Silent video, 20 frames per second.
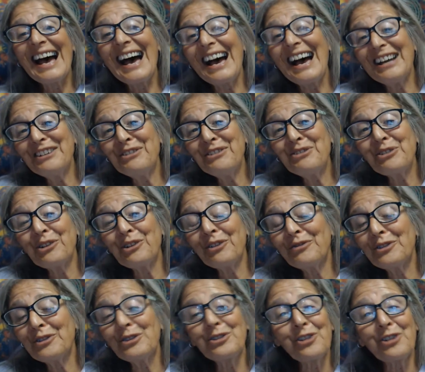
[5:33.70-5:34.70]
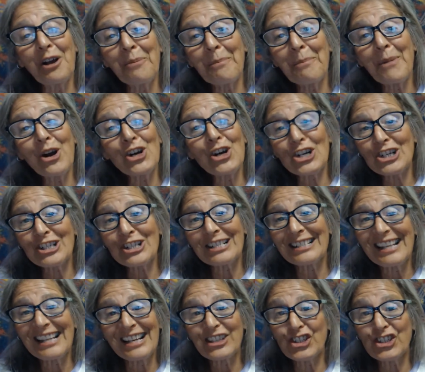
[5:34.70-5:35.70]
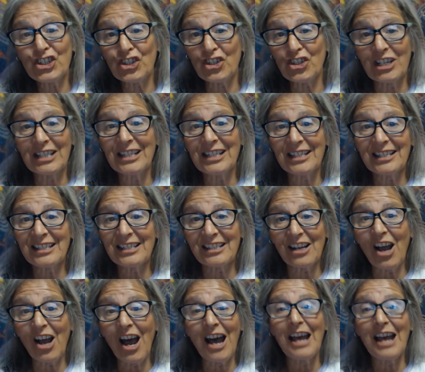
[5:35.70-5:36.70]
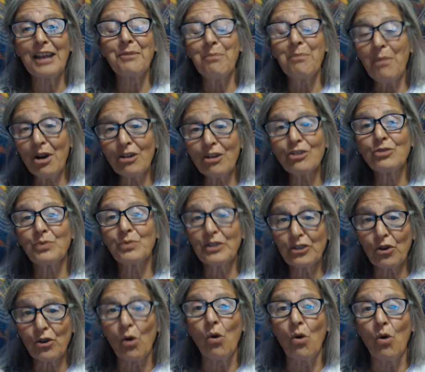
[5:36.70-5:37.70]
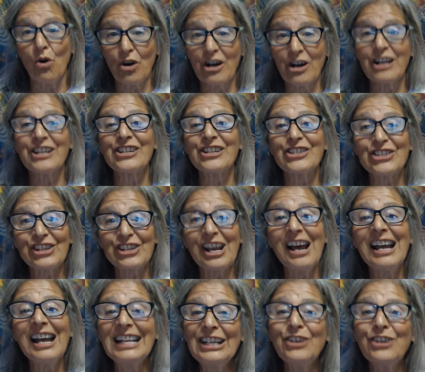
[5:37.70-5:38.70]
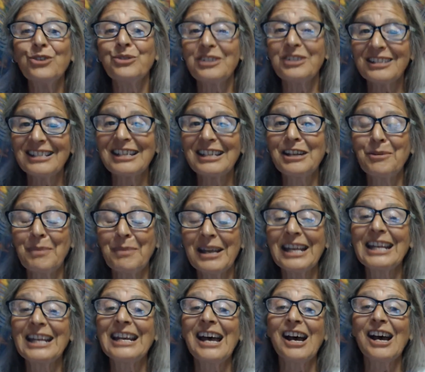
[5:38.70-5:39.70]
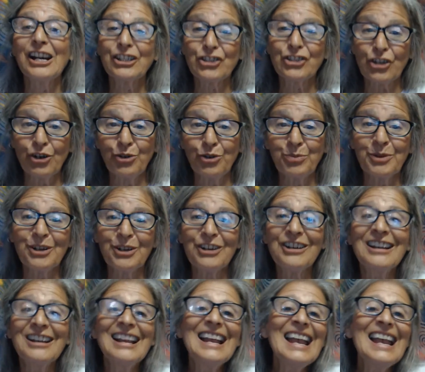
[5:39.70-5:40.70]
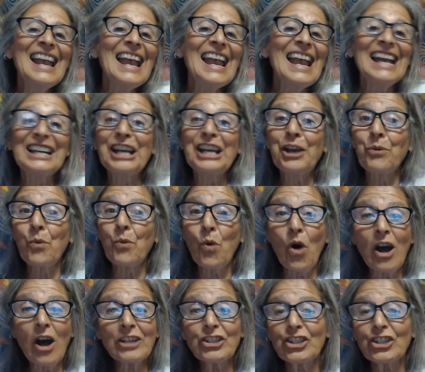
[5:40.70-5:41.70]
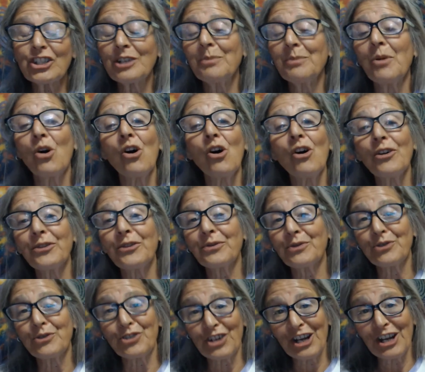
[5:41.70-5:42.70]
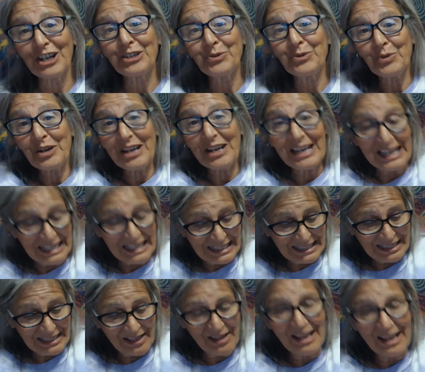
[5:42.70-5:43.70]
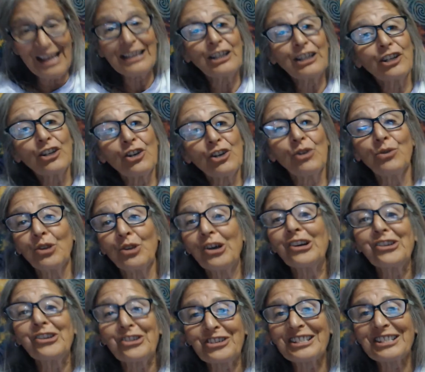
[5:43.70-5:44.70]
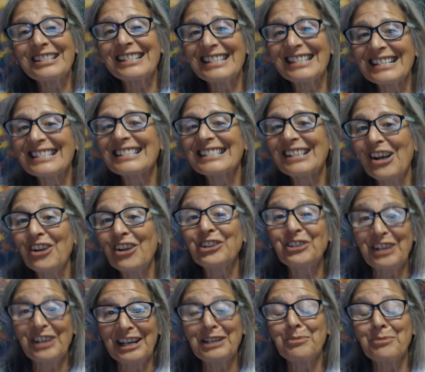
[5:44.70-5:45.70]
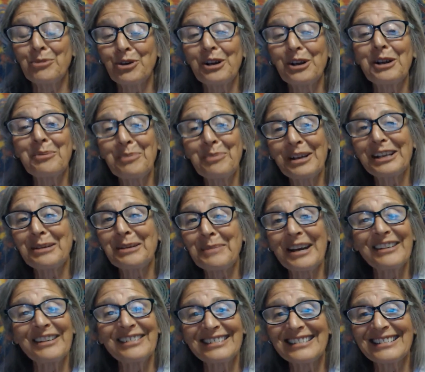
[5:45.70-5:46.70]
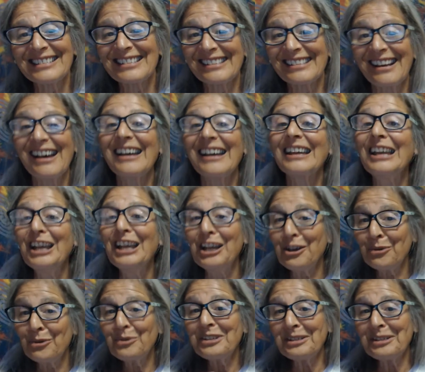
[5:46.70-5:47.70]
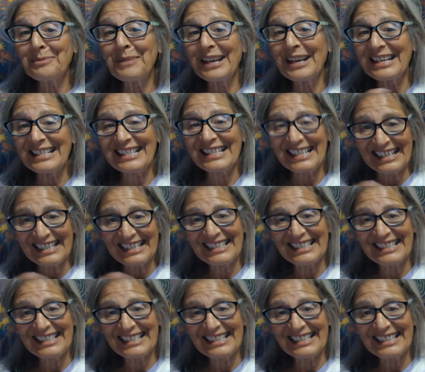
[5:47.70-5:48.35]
I don't know if you saw Mars last year in the sky. Mars was orange. I noticed him in October, and I watched him all through January until I could no longer see his color anymore and pick him out in the sky. It was amazing.